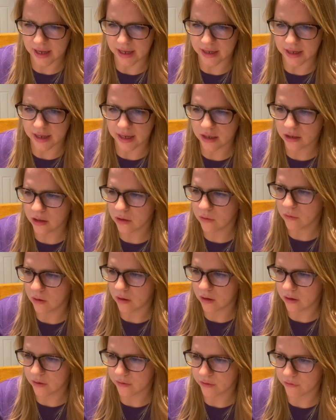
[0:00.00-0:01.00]
in you
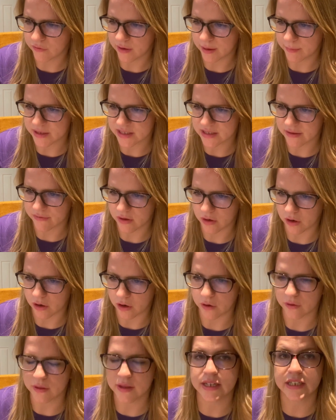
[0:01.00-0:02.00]
all the families of the
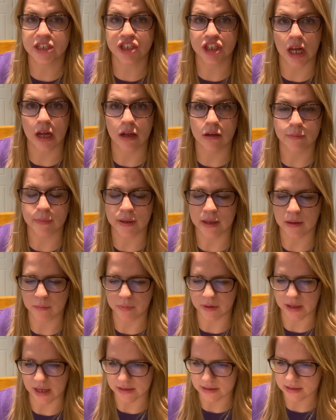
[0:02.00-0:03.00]
earth shall be
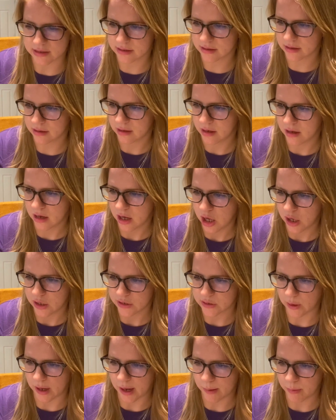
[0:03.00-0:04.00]
blessed.
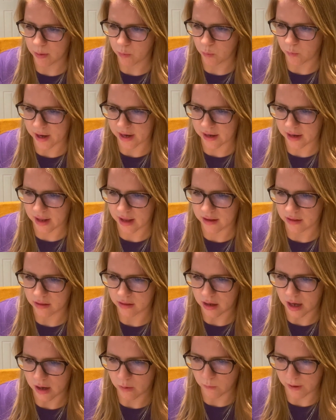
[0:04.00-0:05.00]
So Abram went, and
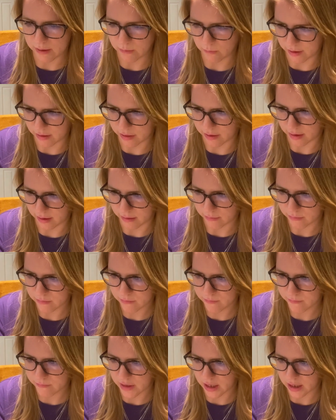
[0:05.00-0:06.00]
Lot went with
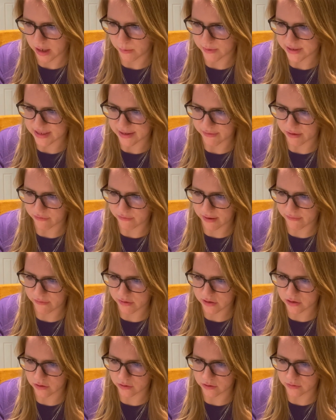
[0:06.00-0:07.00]
him. He was 75
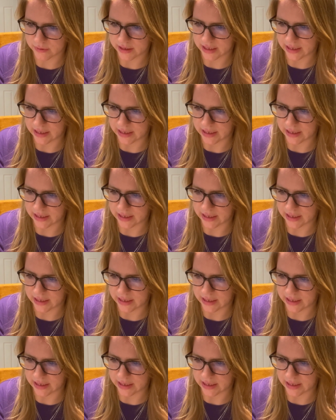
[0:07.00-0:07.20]
years old when he